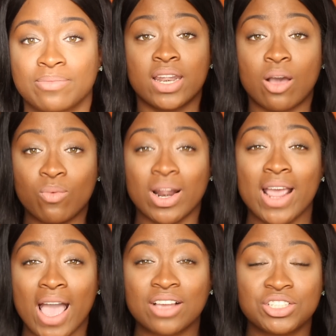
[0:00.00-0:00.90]
Now what
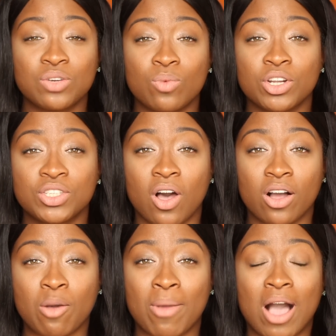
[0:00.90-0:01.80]
I actually want to
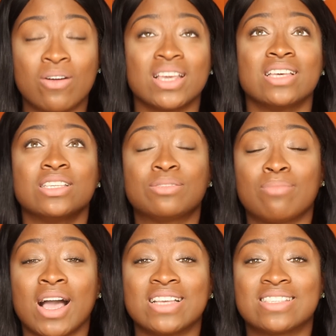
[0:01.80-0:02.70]
talk about is
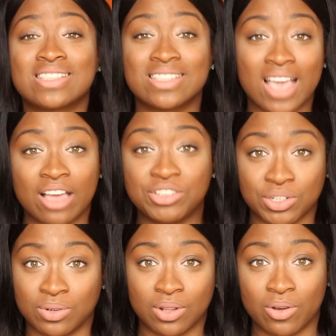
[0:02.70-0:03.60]
my
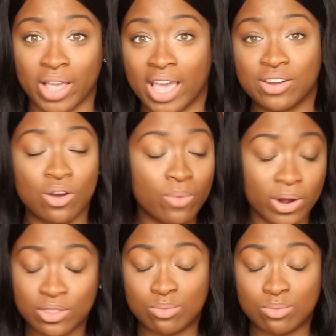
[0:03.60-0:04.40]
schedule, okay? Don't worry, the